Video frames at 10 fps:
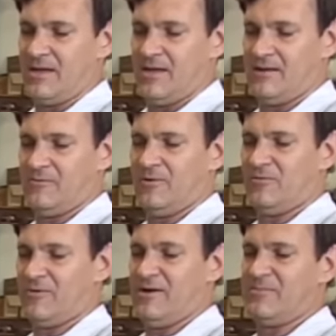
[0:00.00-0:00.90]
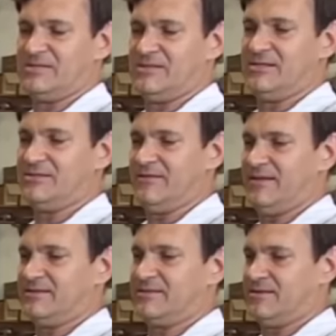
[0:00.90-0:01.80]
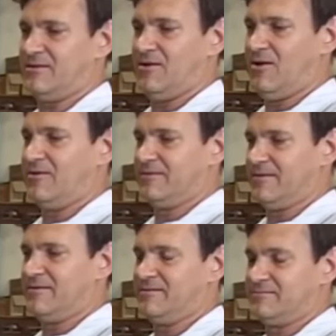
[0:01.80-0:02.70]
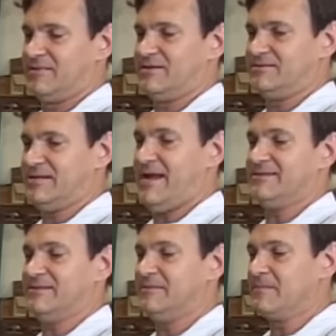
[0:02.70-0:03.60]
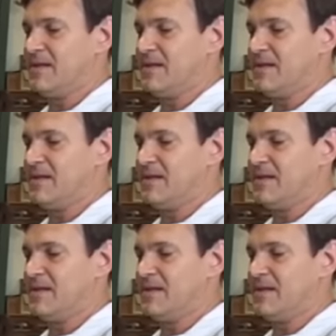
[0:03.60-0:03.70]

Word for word: and we'll reposition this along the chassis,